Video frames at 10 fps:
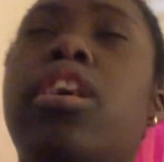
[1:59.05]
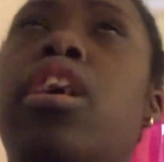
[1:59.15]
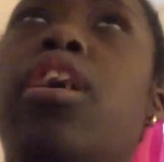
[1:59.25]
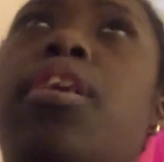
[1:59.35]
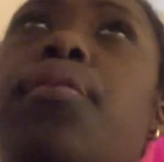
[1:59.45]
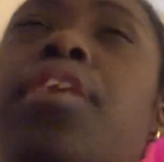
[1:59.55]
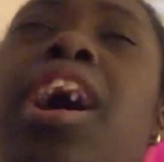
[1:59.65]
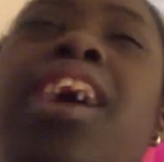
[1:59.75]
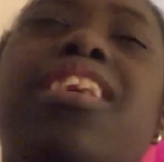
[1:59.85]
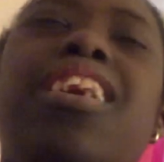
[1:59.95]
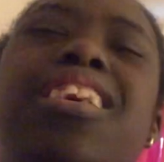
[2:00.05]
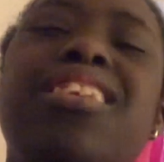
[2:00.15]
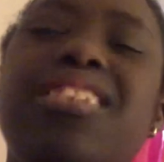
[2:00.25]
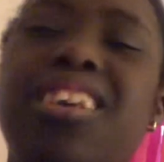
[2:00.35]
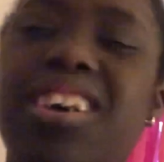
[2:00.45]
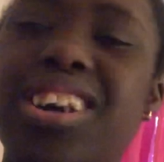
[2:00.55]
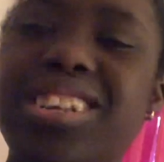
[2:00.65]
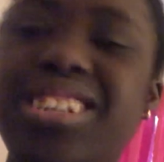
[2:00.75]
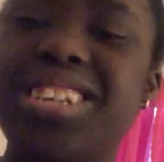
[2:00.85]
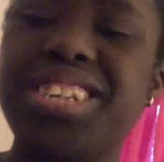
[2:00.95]
I got a
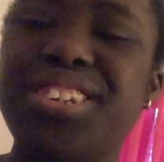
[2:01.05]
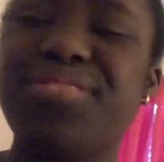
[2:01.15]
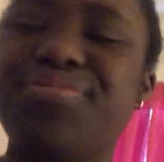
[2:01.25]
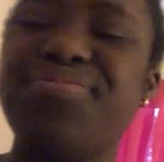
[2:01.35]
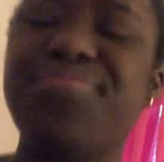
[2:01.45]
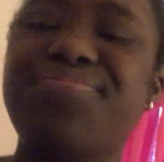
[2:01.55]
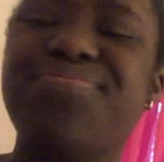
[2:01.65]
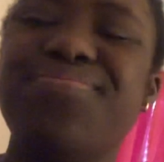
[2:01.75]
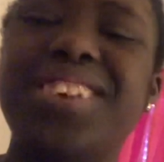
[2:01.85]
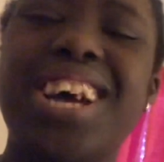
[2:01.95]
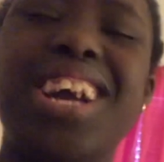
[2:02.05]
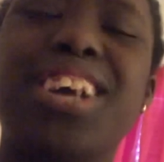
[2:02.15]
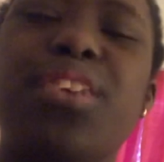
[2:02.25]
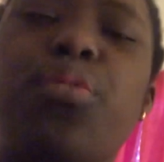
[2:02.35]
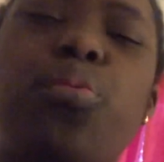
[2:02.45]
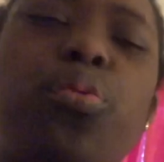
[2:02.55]
lot. I got